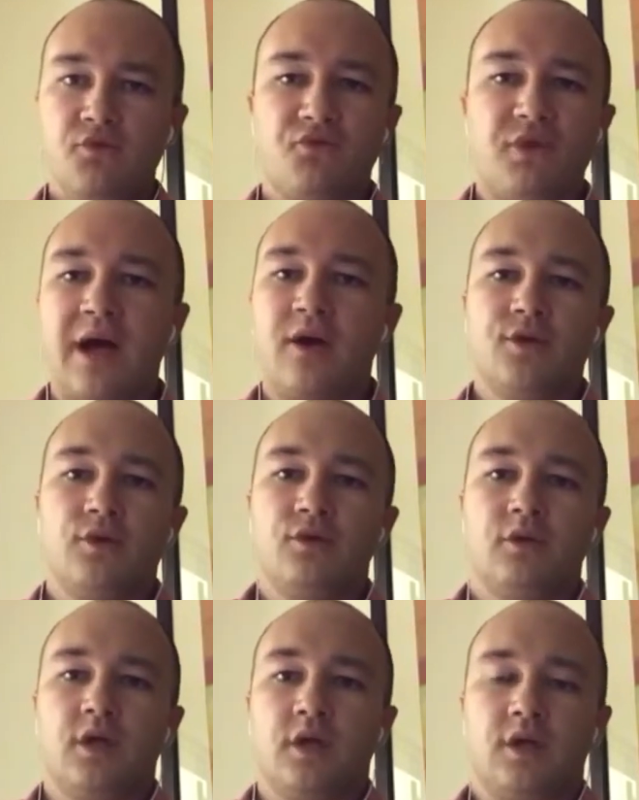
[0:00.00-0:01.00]

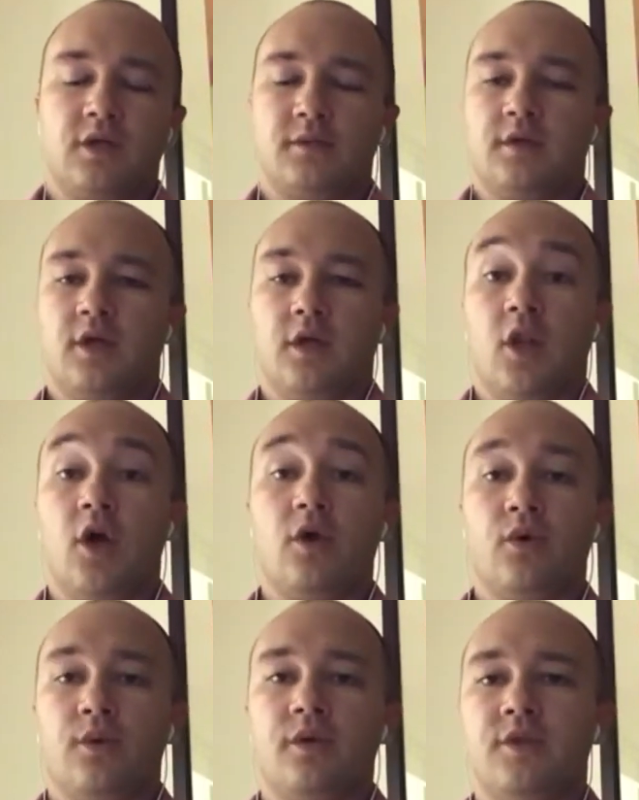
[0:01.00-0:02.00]
value
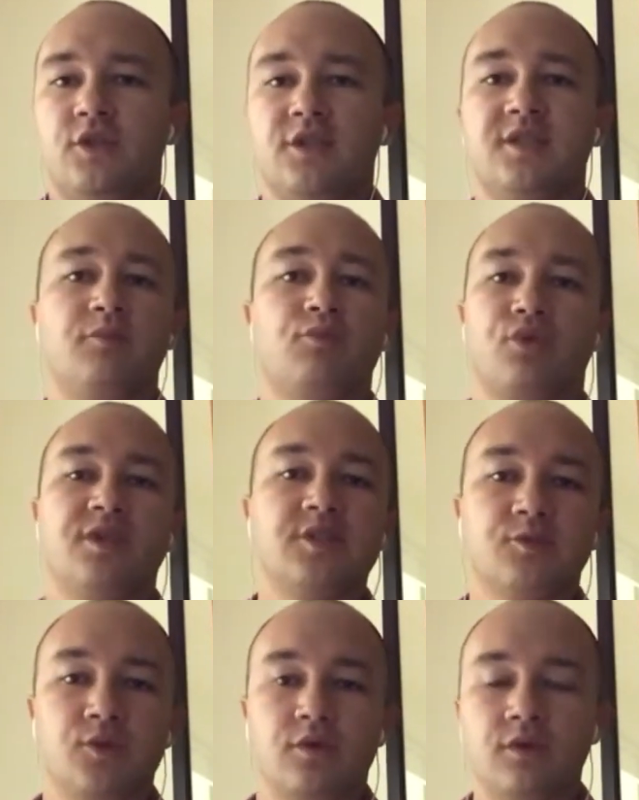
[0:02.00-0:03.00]
alone, just in
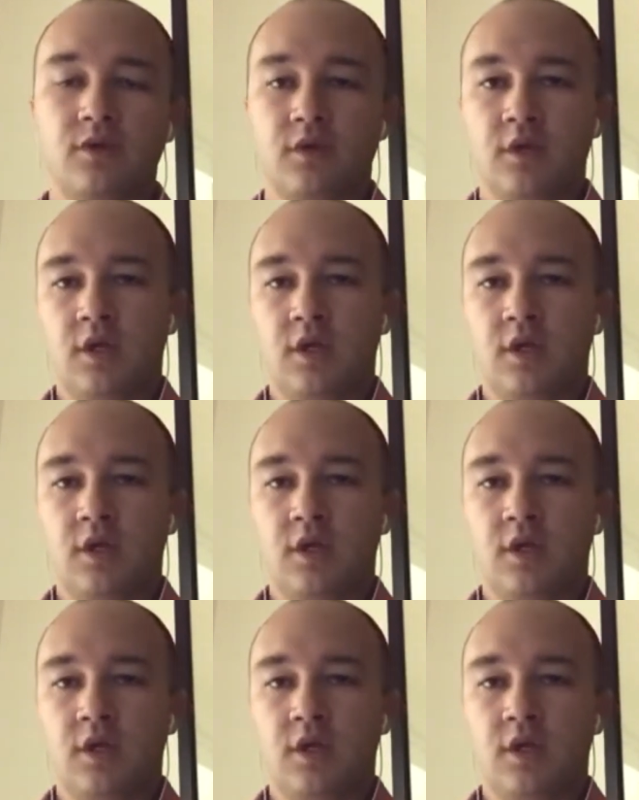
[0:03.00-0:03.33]
principal,